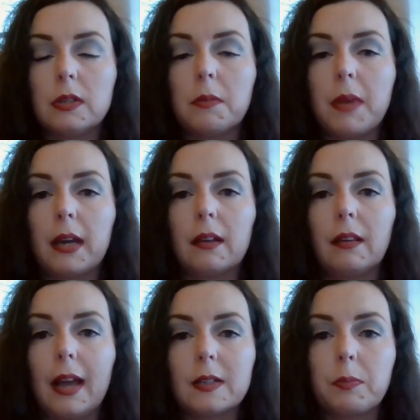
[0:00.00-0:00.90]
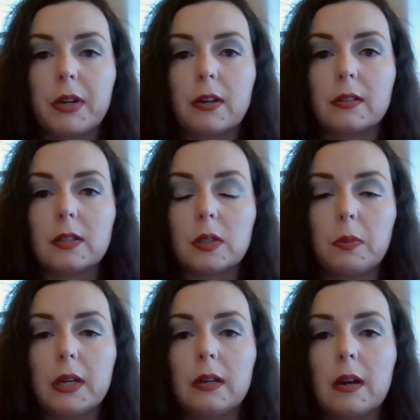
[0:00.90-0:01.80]
to make it less bitter to
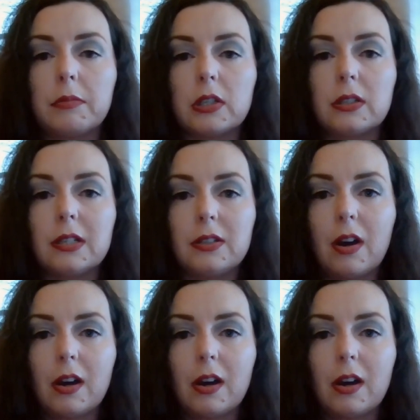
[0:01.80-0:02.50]
sweeten it up just a